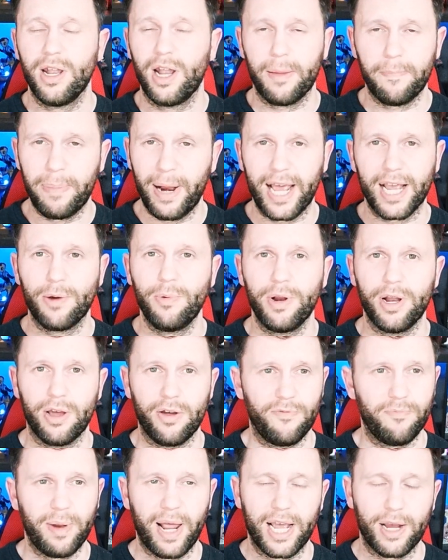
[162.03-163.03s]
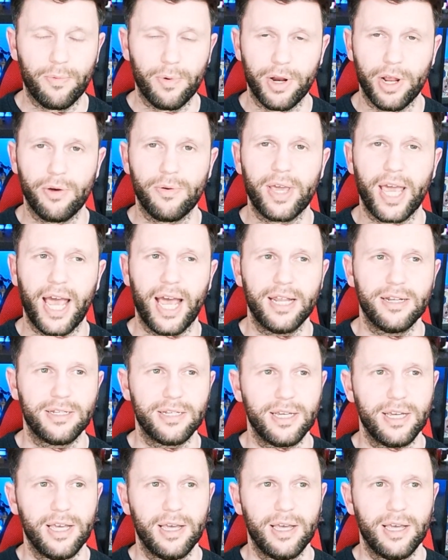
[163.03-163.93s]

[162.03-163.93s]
Like Black Widow. If Black Widow can't